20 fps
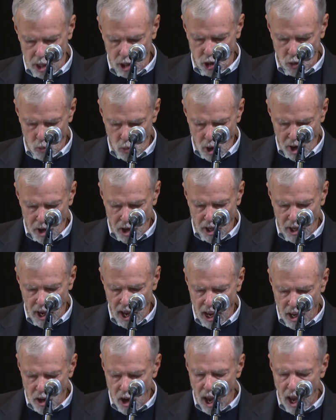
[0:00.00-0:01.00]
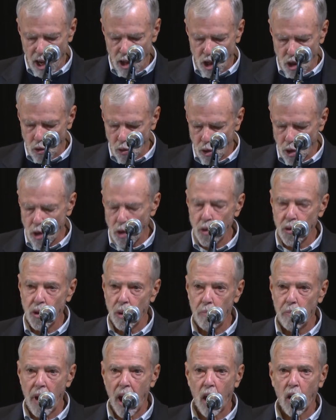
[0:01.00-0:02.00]
is running a national youth
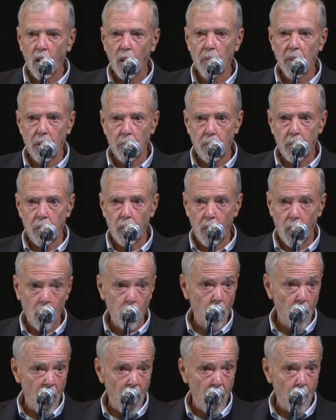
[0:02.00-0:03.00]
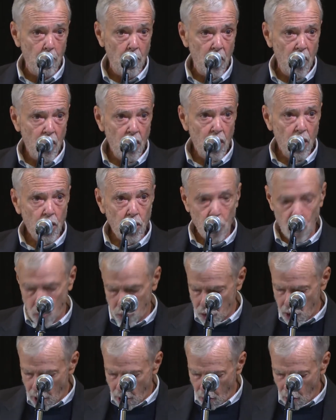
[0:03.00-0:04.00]
empowerment program,
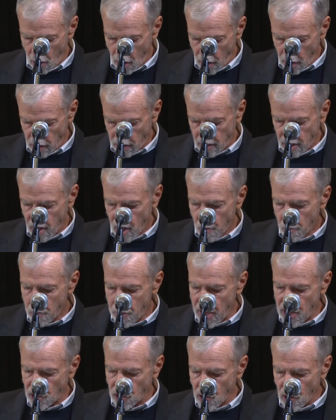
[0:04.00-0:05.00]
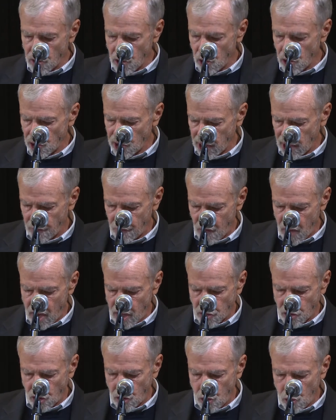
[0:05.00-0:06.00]
Youth Era, based on using
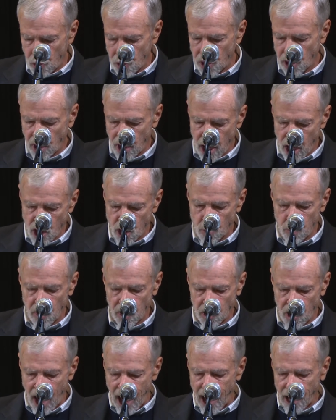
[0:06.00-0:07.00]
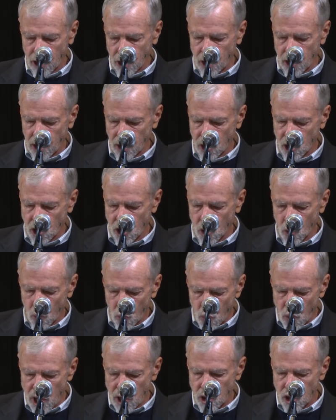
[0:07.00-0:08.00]
advanced youth engagement tactics to
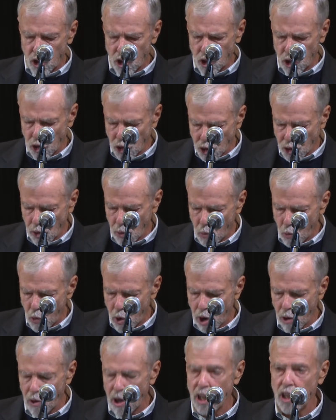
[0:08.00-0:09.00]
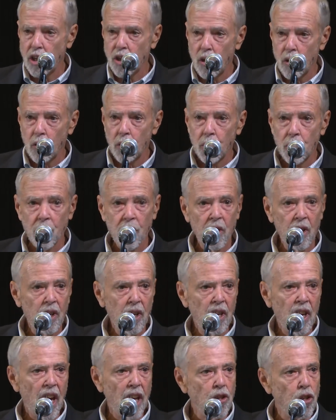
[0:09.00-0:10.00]
reach system-weary youth
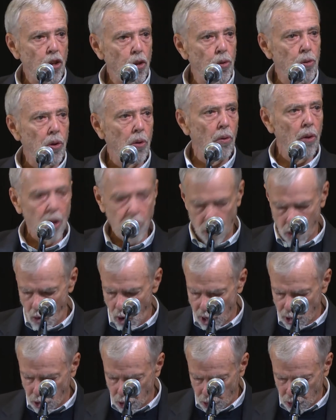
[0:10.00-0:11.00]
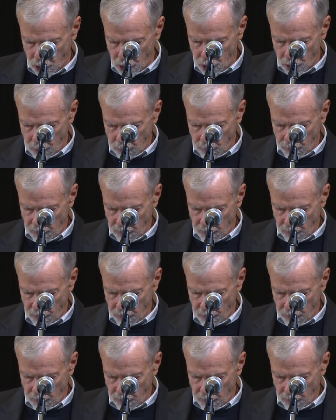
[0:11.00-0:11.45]
and youth who are in crisis.